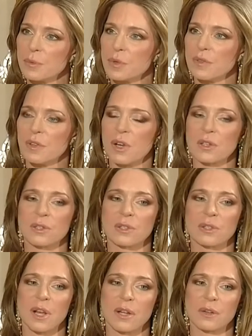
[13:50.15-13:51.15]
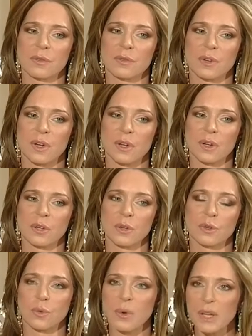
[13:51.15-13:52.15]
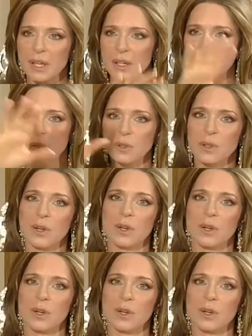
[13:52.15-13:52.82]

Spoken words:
we've lost a lot of goodwill,